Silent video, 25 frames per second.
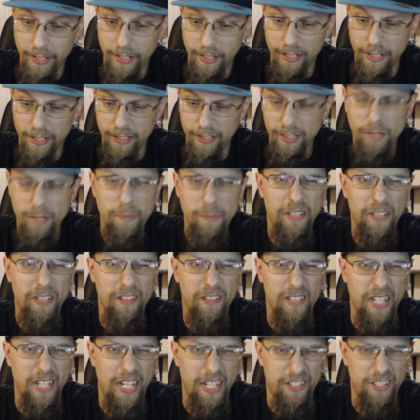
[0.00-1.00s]
a little bigger
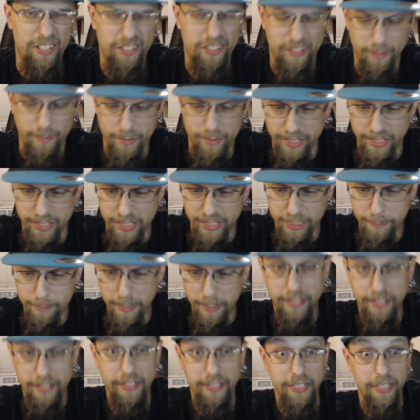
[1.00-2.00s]
than I actually was
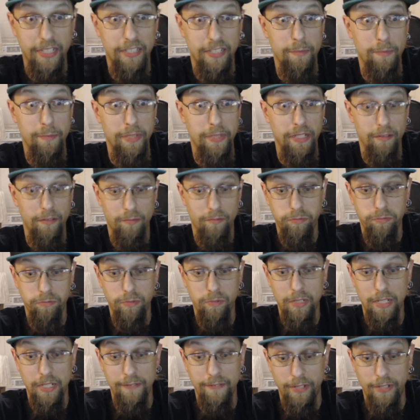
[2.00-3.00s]
expecting it to be
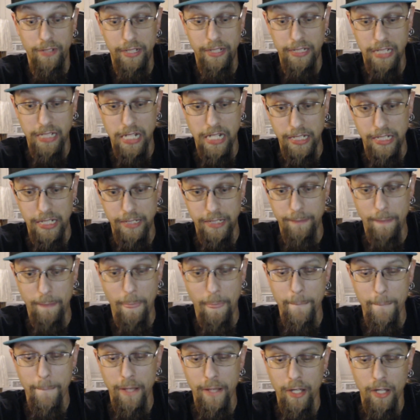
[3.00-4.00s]
whenever I got it.
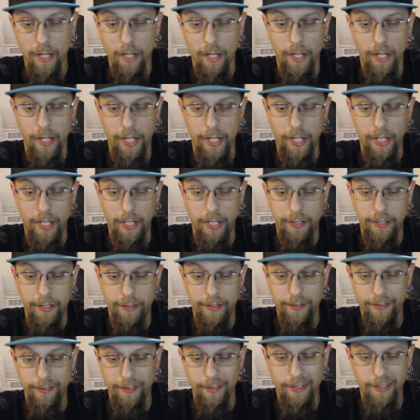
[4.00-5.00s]
And
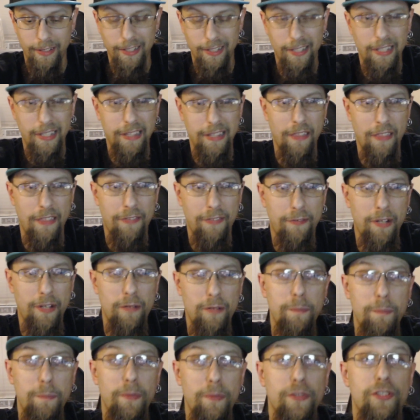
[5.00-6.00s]
the
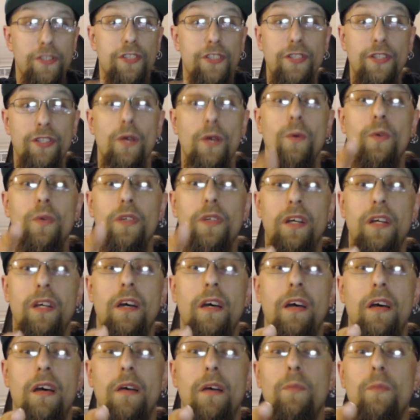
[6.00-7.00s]
Threadrippers don't
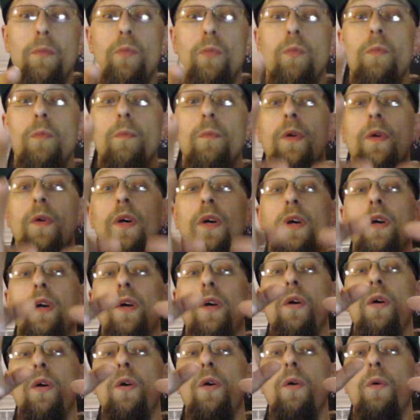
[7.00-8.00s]
come
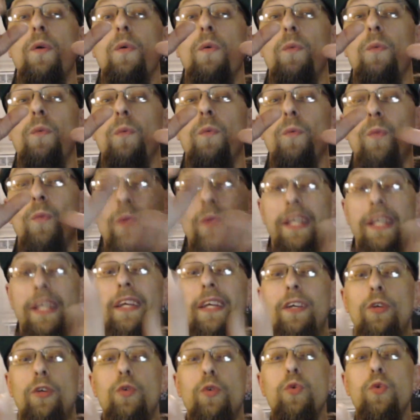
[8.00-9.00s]
with a
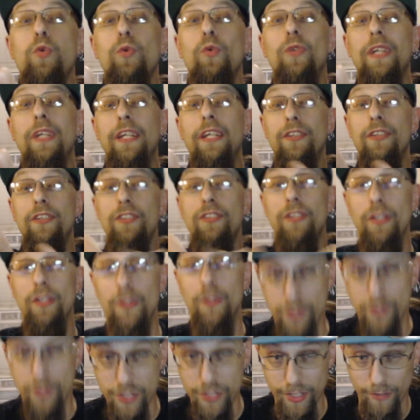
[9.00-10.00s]
cooling
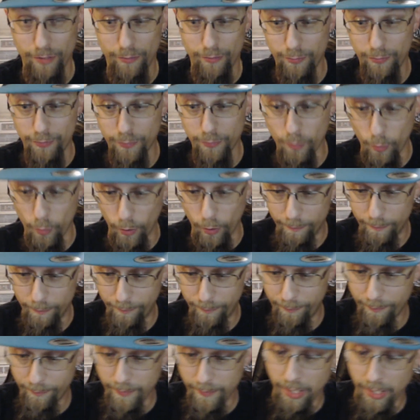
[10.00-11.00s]
solution for them.
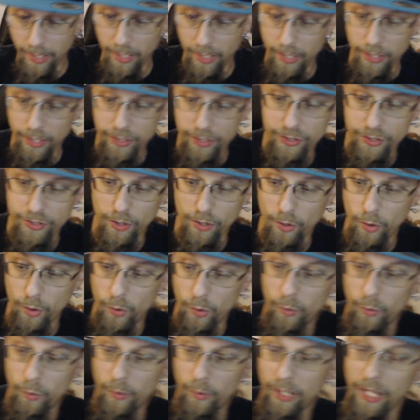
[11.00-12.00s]

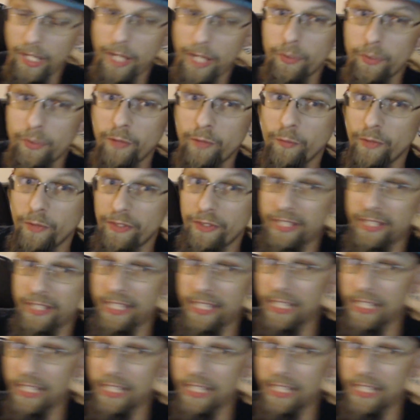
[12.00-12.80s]
So I went with a